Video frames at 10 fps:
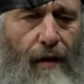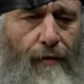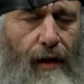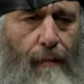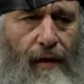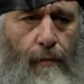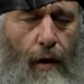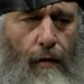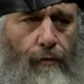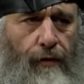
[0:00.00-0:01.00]
advocate my
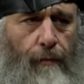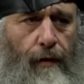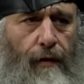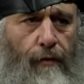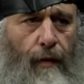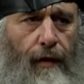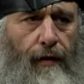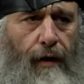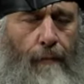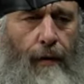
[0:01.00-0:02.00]
hypocrisy because my
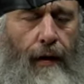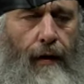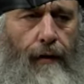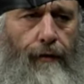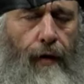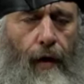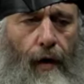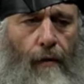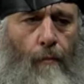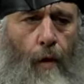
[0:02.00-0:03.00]
campaign is
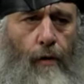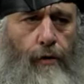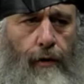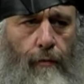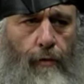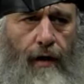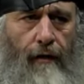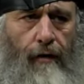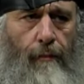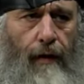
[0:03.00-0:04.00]
marginally
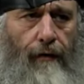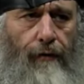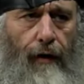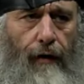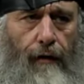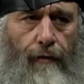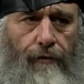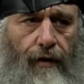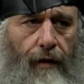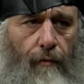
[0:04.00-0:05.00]
reality-based. I can
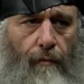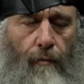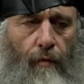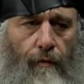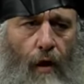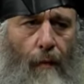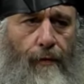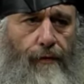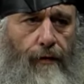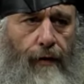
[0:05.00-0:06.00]
say
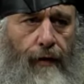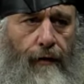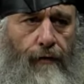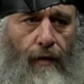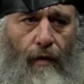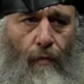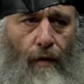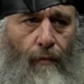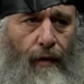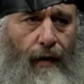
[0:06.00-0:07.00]
opposite things,
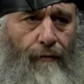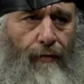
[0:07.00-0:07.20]
one right